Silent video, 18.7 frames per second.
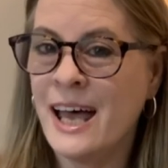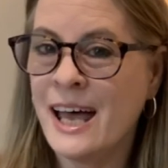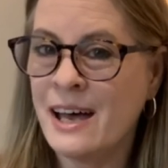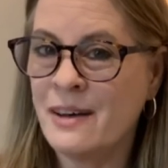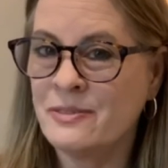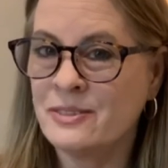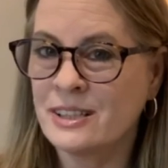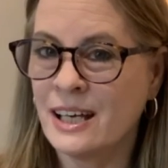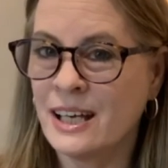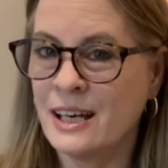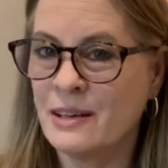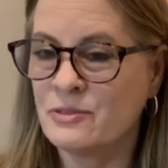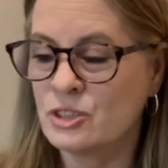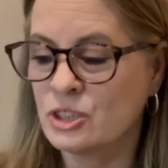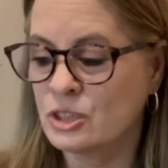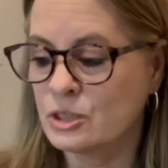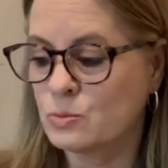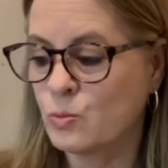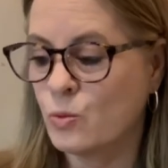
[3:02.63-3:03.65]
have to have
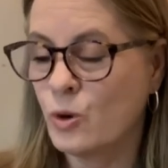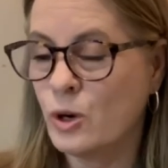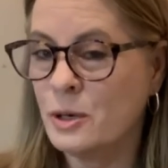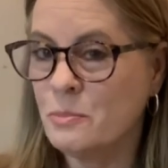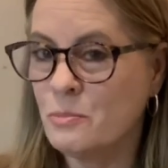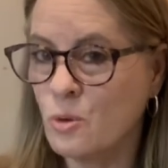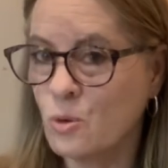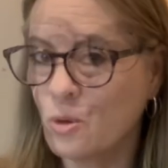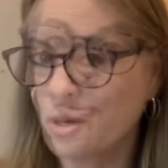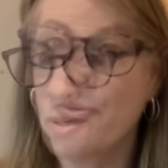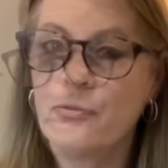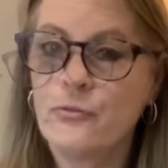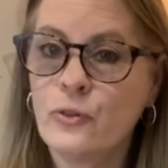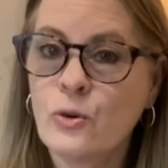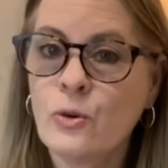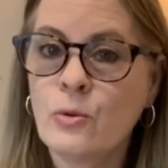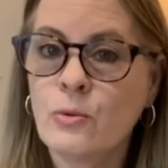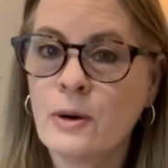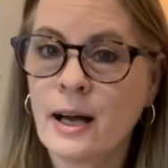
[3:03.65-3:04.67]
just one more. So
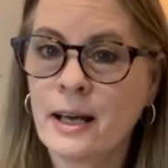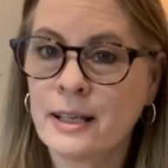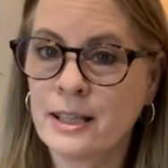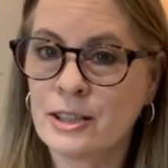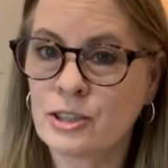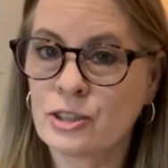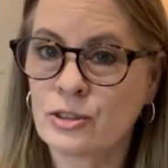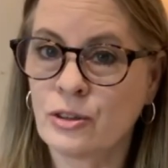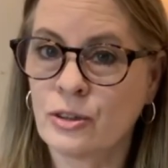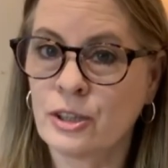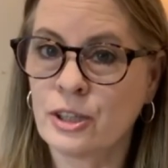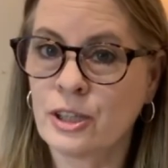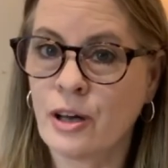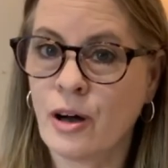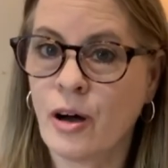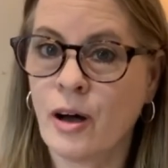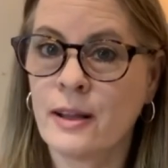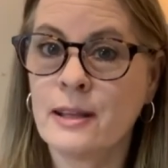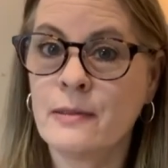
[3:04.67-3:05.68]
before I get started
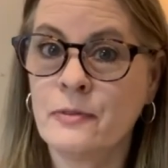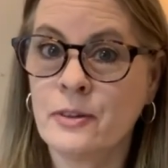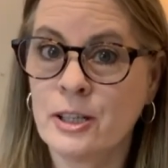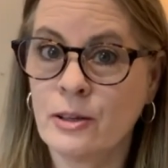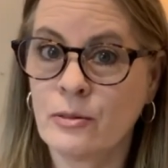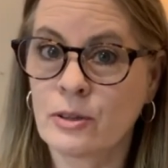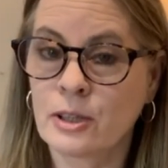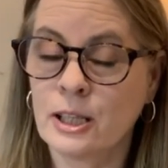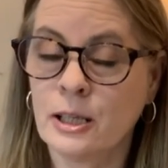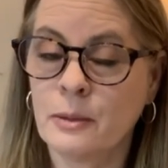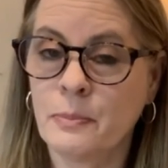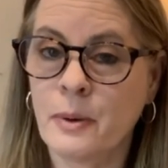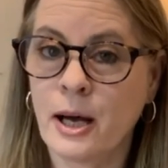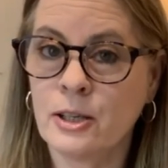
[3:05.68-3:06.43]
on the video clip,